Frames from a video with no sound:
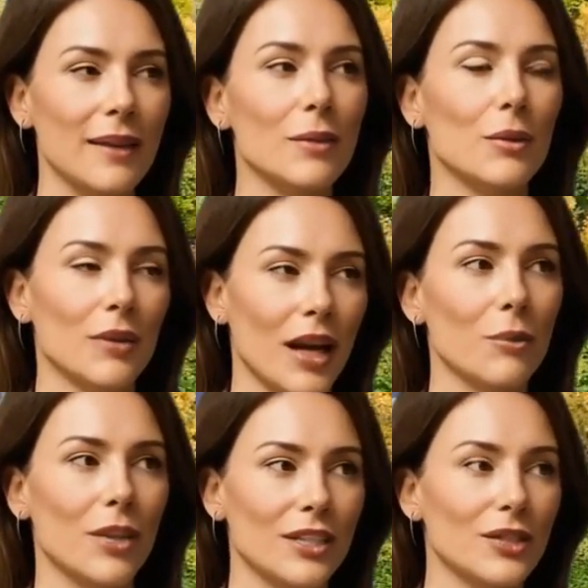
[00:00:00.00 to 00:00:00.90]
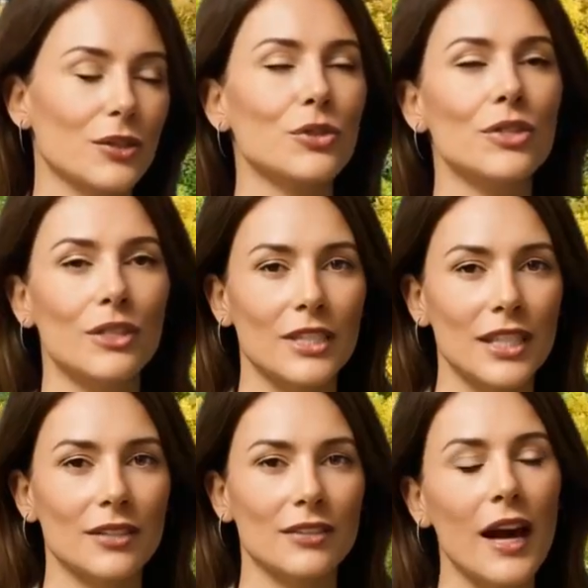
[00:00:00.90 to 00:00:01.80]
This hidden group of
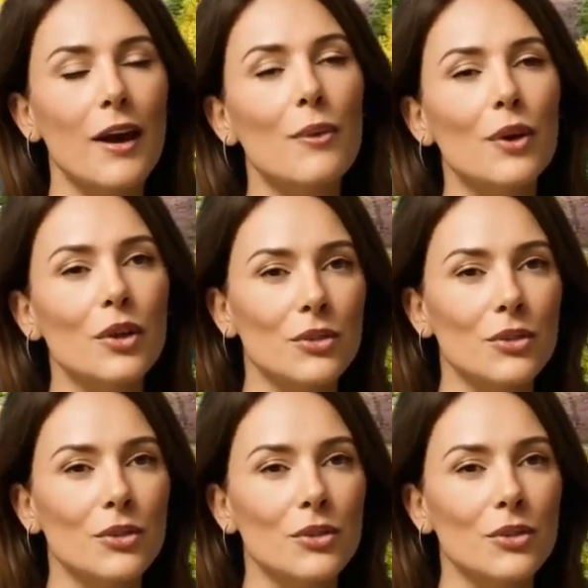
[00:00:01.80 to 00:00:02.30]
muscles, located